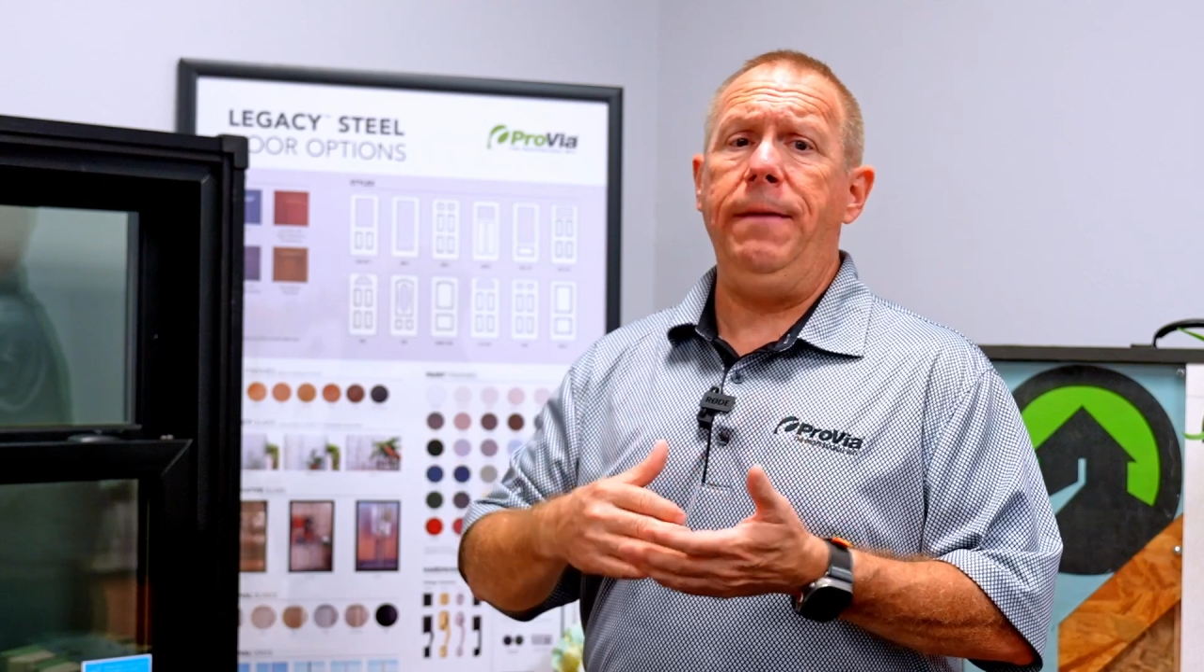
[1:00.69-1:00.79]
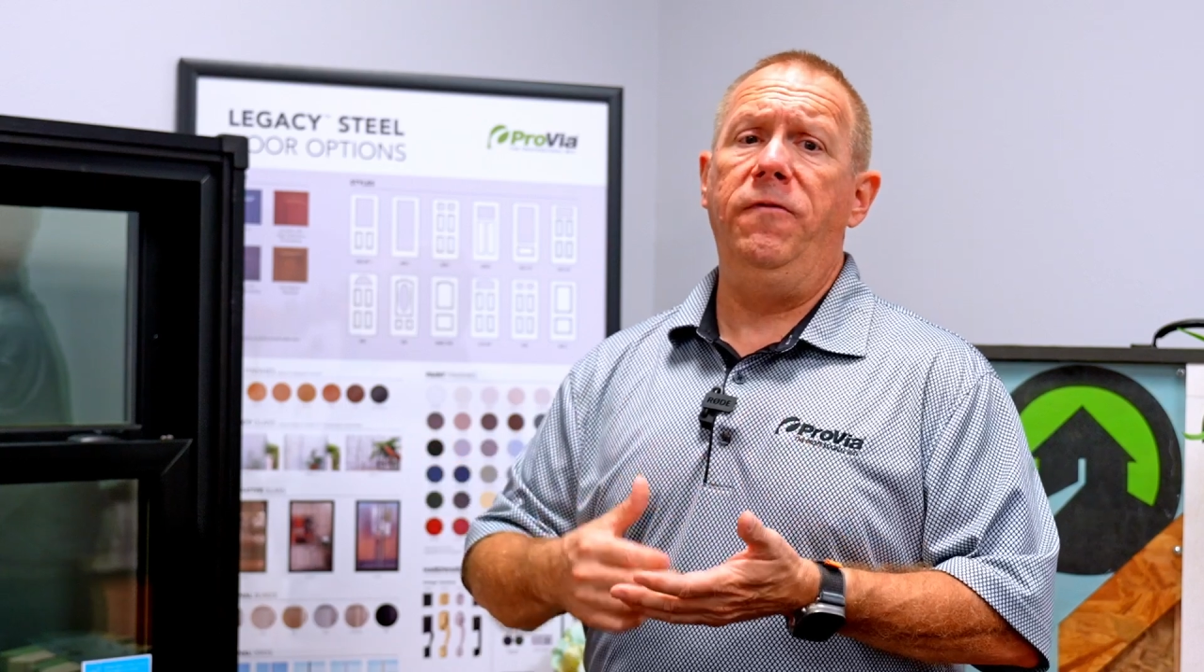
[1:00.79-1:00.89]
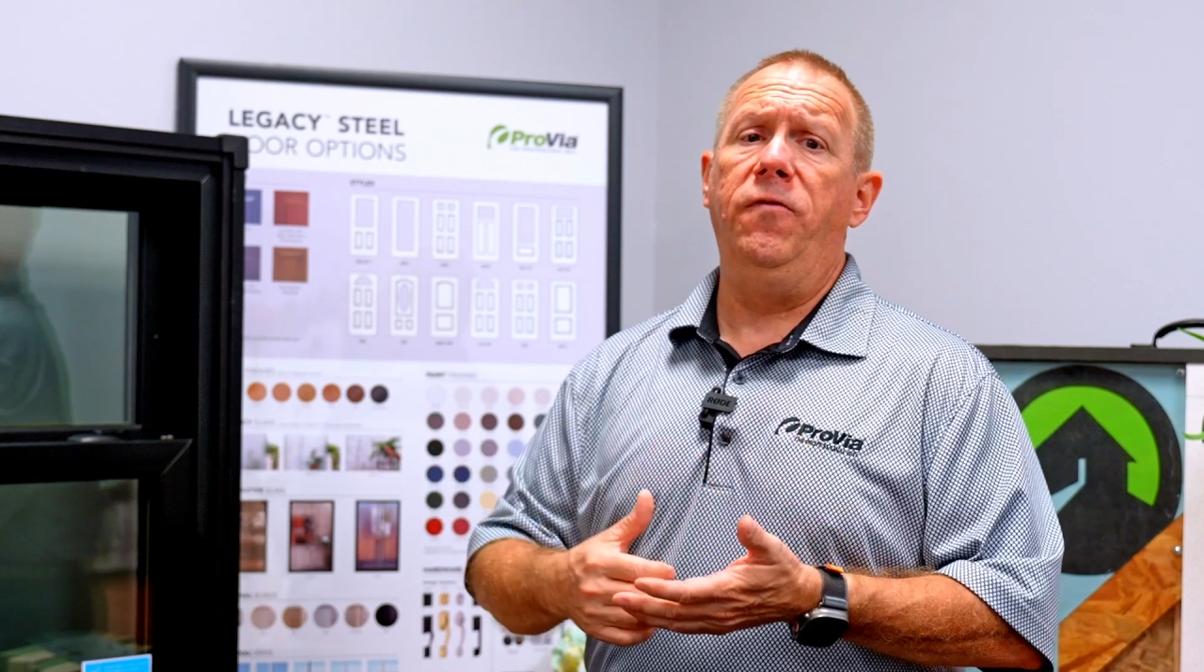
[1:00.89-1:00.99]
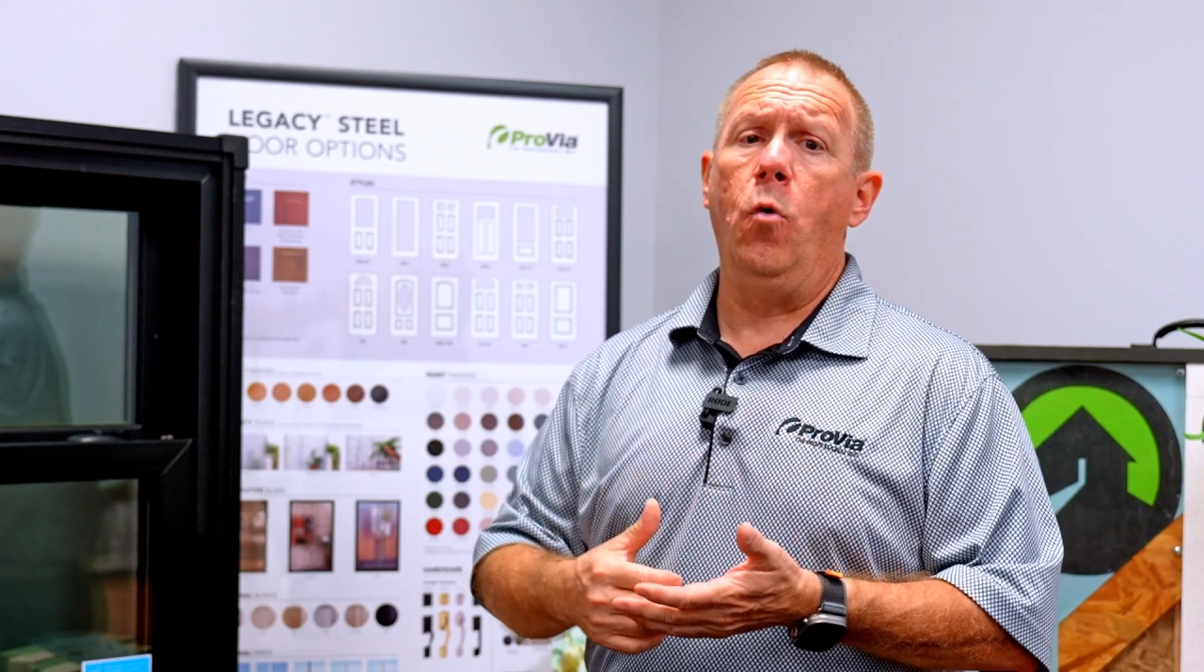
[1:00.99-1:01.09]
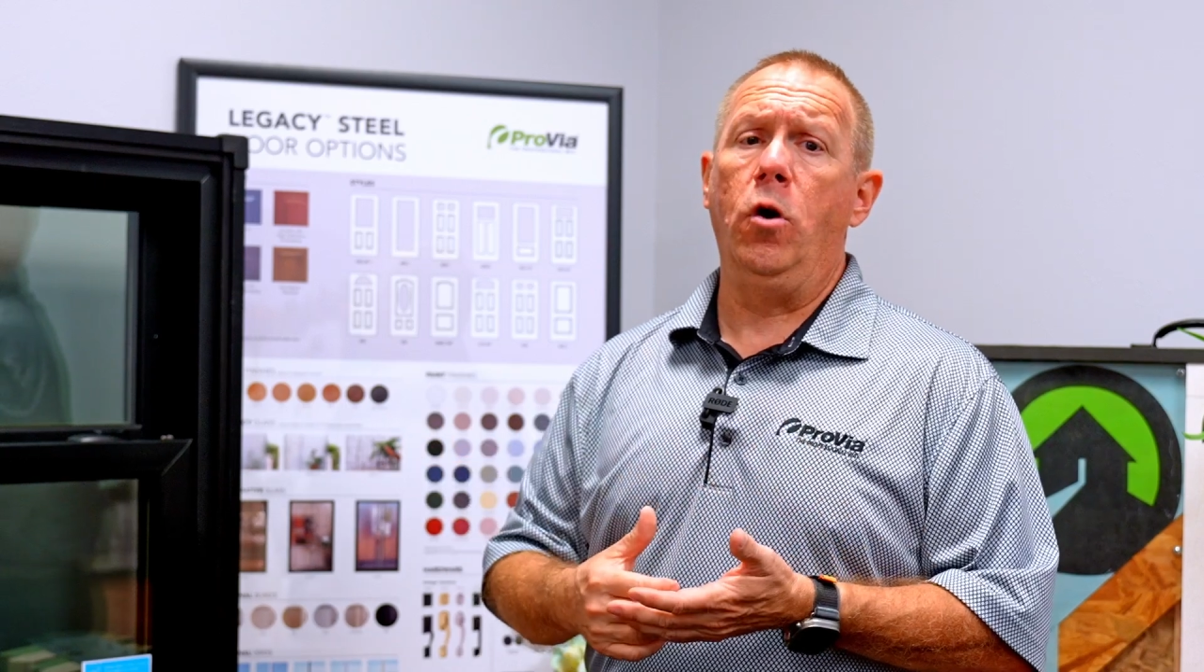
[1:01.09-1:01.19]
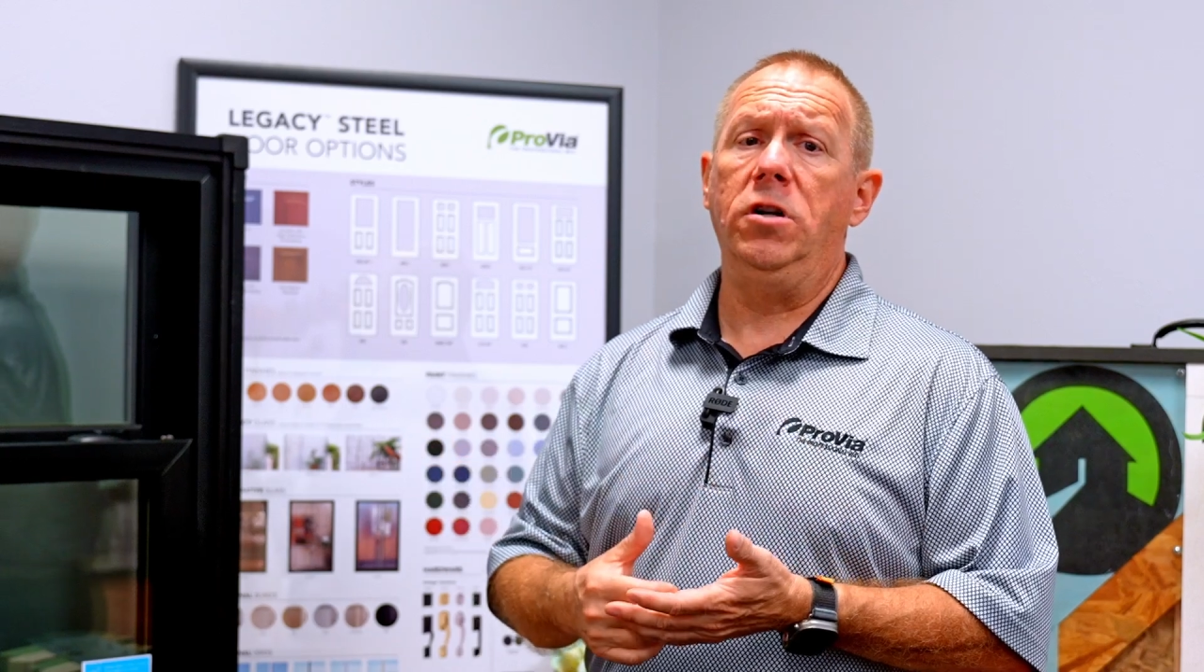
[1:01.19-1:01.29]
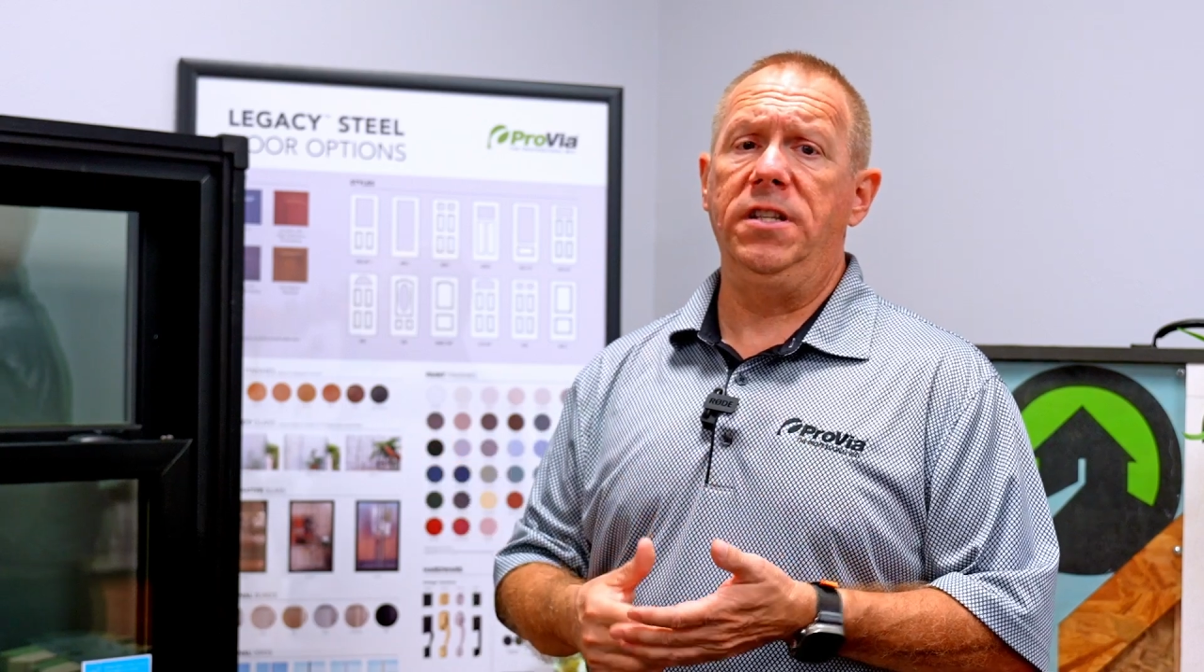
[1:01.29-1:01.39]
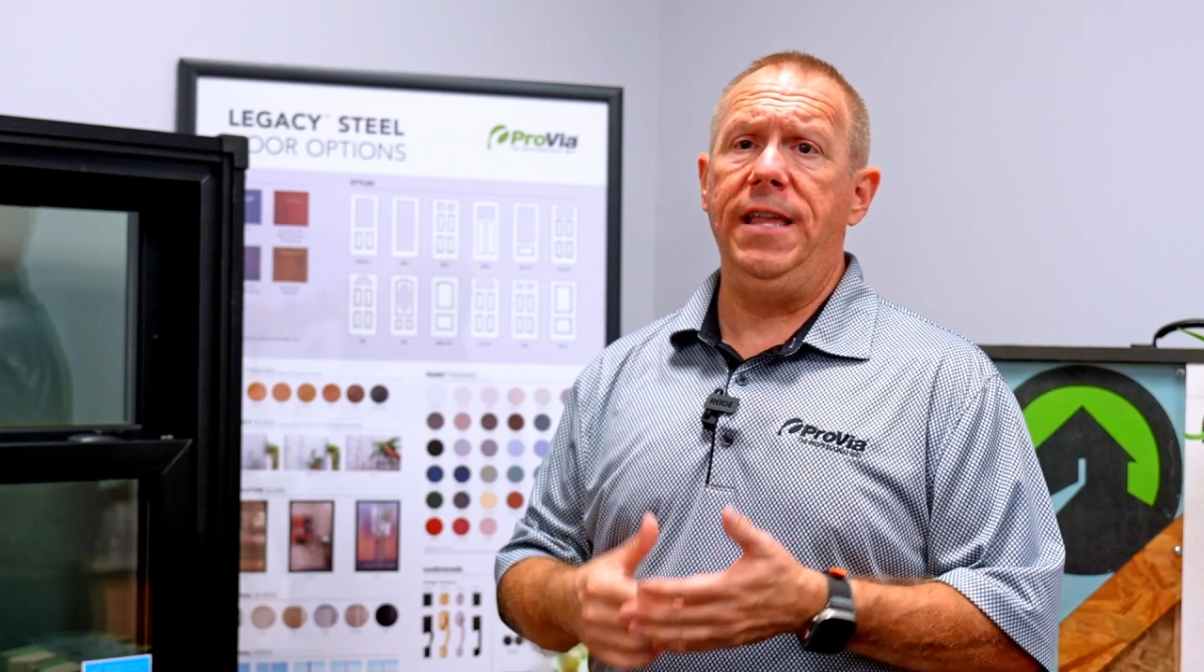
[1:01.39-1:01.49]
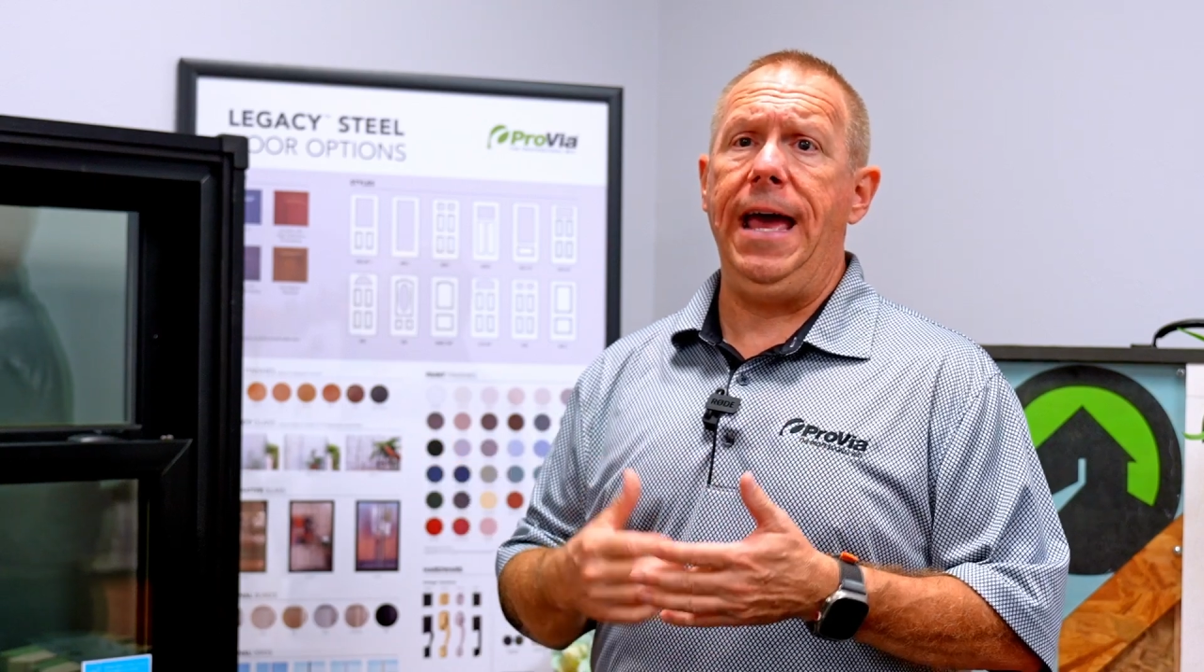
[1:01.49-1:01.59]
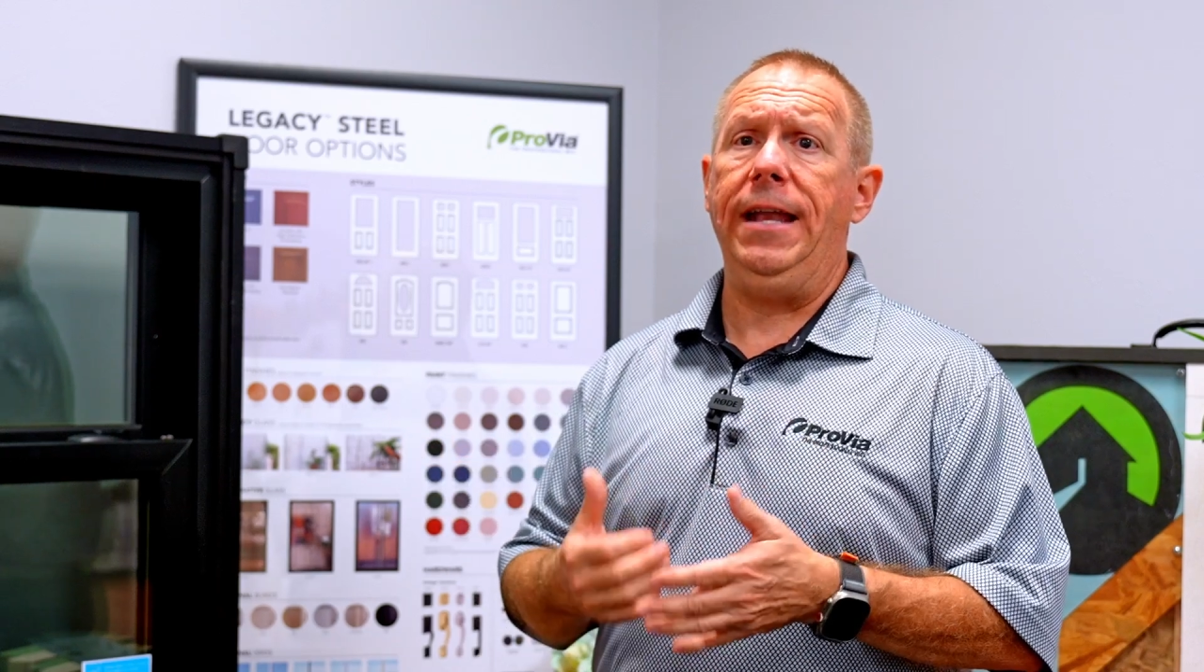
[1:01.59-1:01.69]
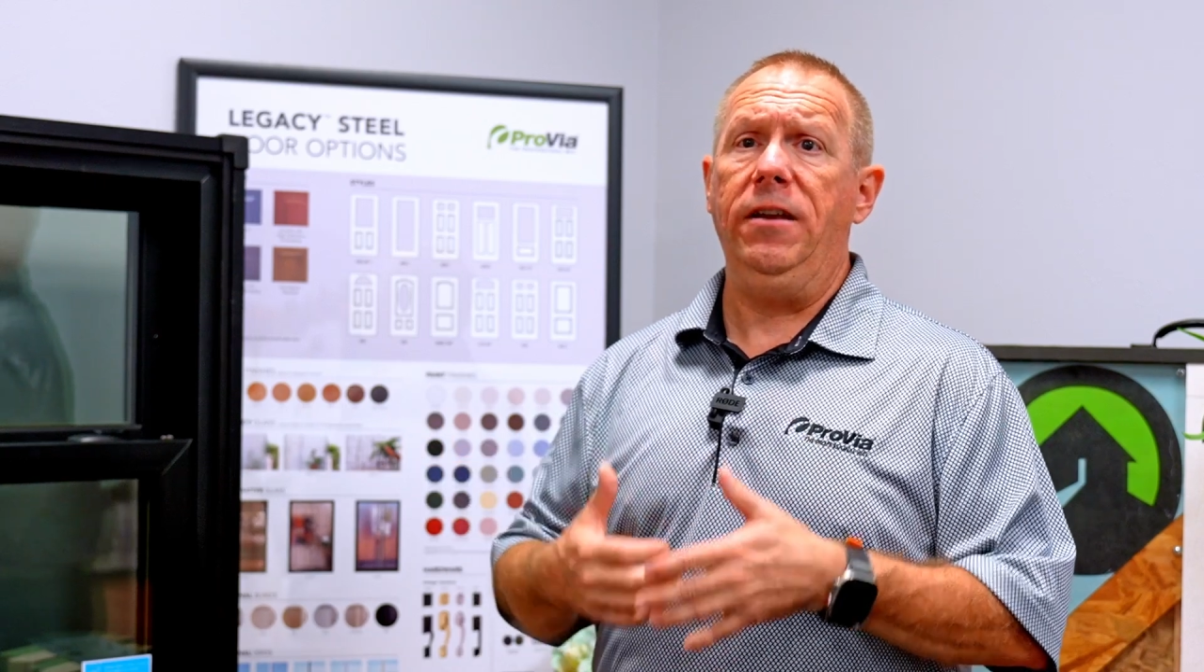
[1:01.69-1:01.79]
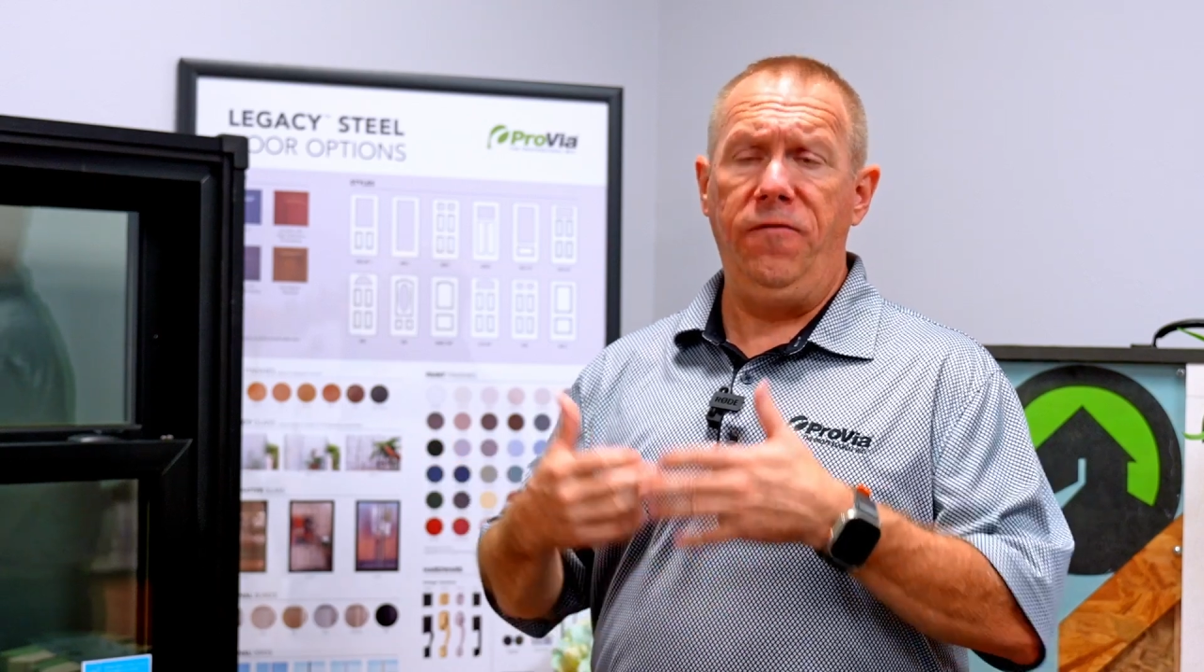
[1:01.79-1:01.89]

force that